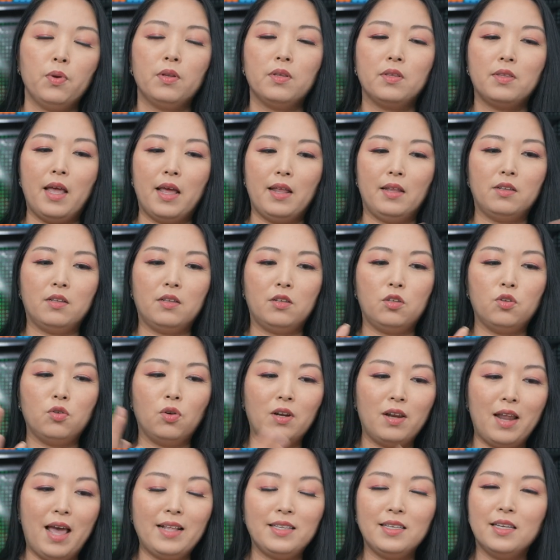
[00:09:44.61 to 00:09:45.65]
then you
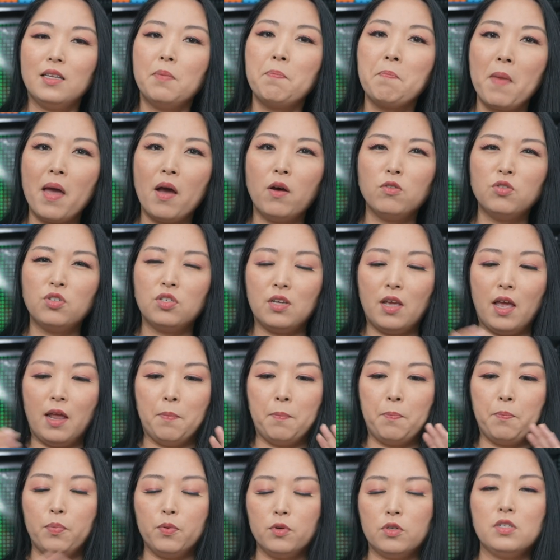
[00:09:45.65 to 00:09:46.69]
let it melt
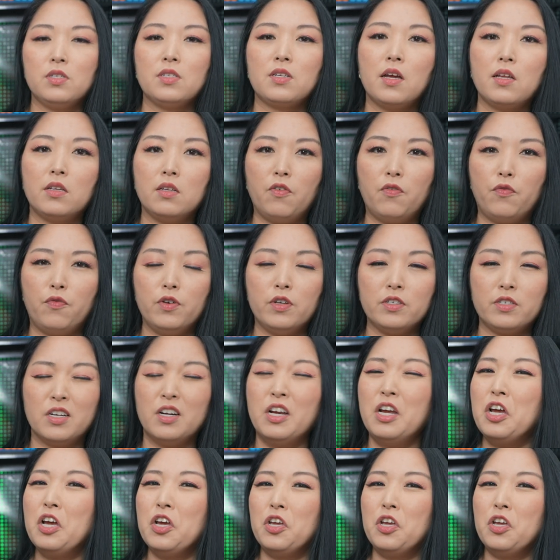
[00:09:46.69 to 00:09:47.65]
and put inside the freezer,